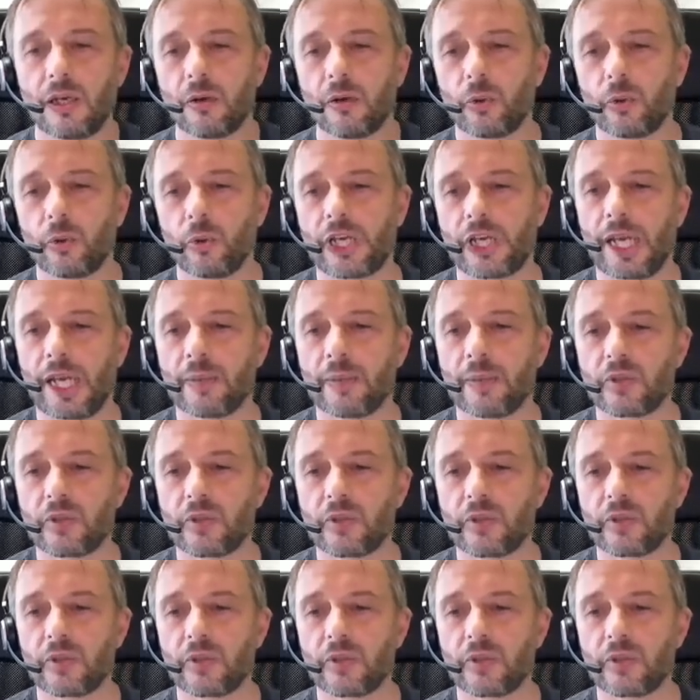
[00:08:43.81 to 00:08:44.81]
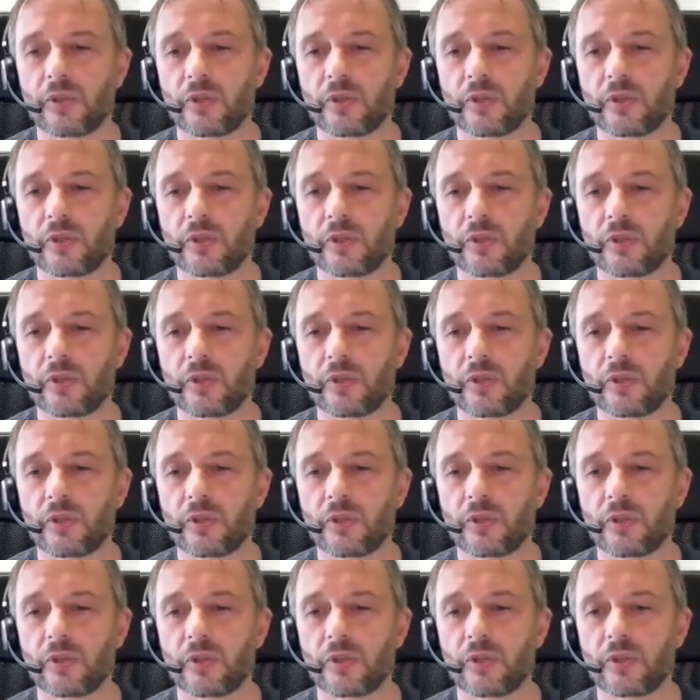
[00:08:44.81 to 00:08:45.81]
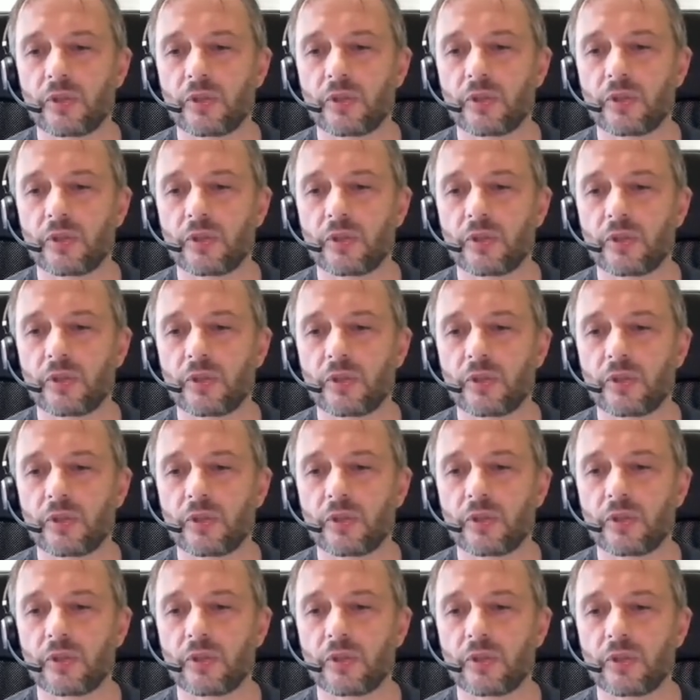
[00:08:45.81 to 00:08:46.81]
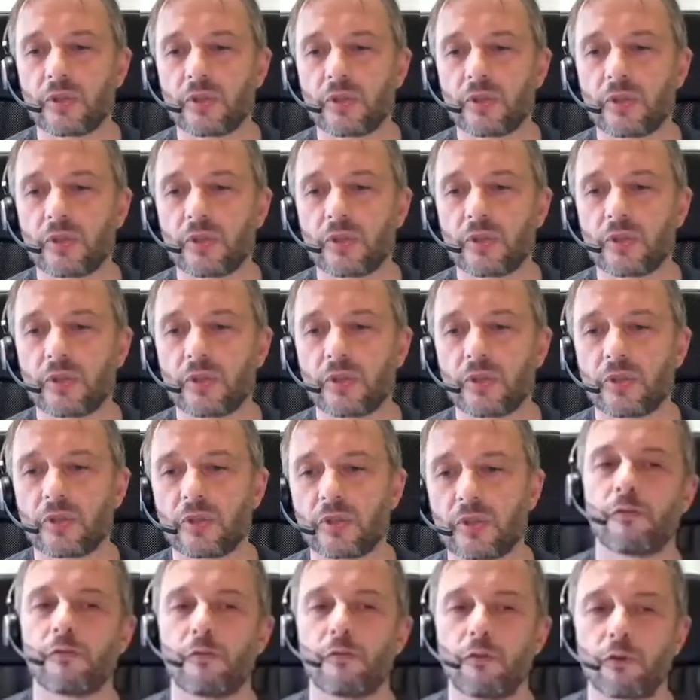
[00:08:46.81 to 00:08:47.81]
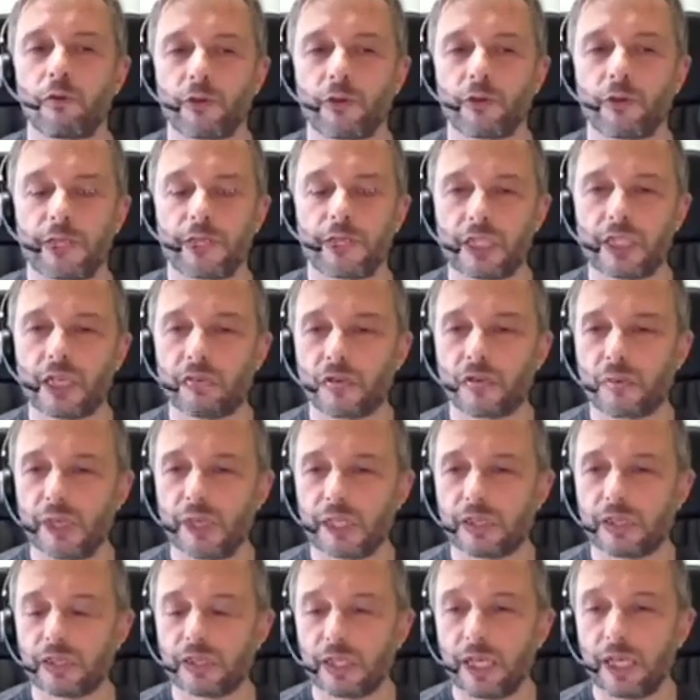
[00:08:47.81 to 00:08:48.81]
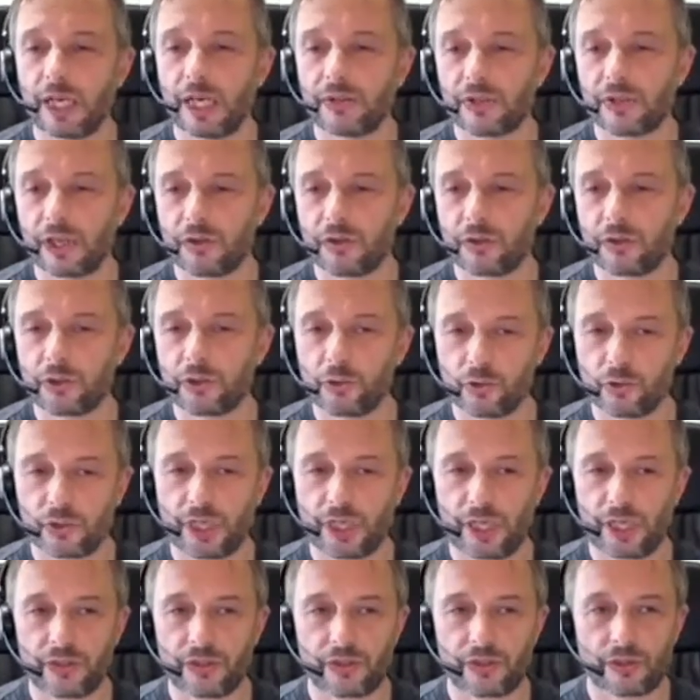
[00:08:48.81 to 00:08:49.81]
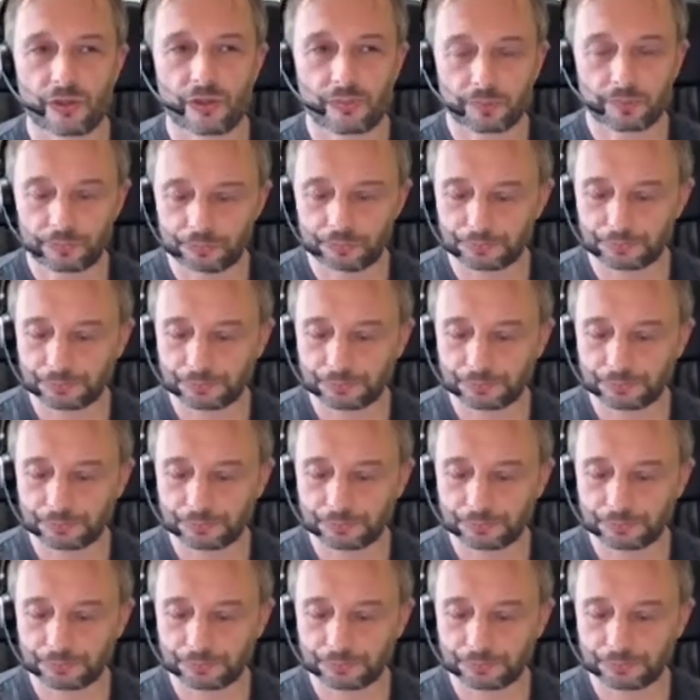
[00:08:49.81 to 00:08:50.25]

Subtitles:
which aims at leveraging existing digital identities for e-government and other use cases.